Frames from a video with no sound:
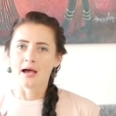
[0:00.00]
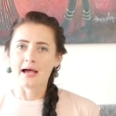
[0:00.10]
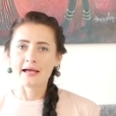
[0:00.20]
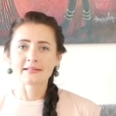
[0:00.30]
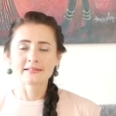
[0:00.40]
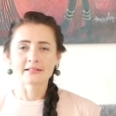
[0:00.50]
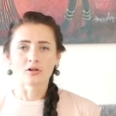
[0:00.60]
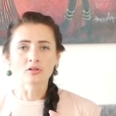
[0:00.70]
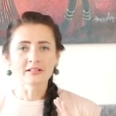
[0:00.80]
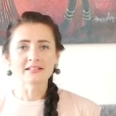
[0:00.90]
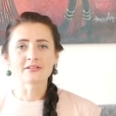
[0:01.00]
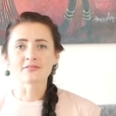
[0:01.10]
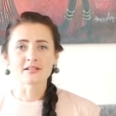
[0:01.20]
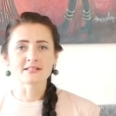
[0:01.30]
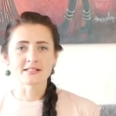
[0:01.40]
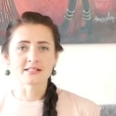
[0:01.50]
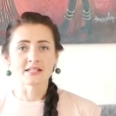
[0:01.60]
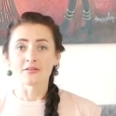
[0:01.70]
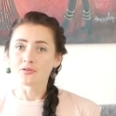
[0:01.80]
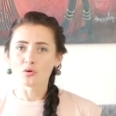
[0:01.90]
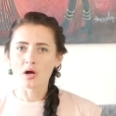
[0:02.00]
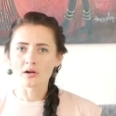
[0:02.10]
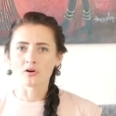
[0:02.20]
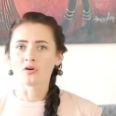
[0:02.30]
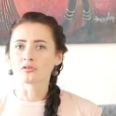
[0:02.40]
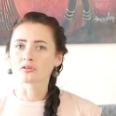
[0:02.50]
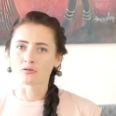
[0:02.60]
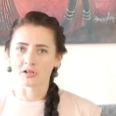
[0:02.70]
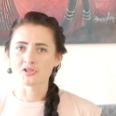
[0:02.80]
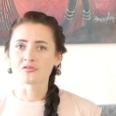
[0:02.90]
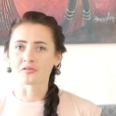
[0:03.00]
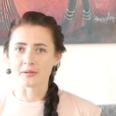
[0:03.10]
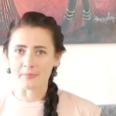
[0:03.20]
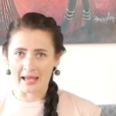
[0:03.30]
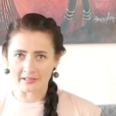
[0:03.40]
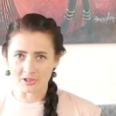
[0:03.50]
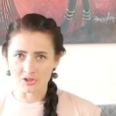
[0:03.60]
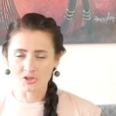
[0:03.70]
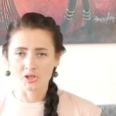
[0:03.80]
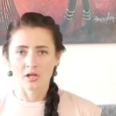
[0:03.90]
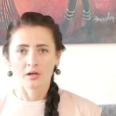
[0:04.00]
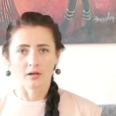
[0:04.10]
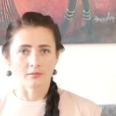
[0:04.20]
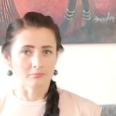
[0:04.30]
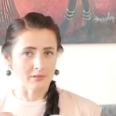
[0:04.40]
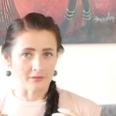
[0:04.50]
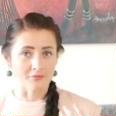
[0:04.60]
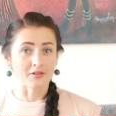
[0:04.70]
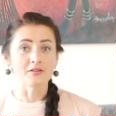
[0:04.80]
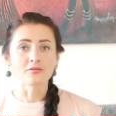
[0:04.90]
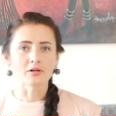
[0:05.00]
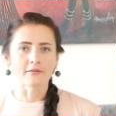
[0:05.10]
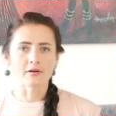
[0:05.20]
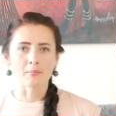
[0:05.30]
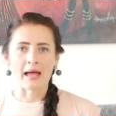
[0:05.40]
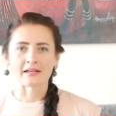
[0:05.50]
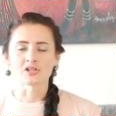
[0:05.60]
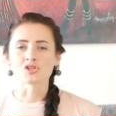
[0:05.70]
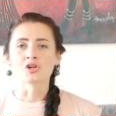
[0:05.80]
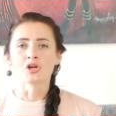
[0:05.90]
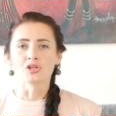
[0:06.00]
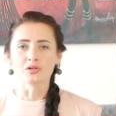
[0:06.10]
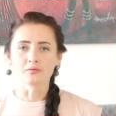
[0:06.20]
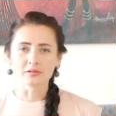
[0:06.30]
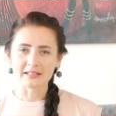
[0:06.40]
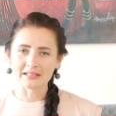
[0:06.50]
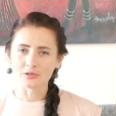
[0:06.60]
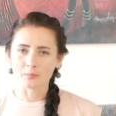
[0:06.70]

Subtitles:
And only difference is if you are on Crunch free package, like free forever package, you will need to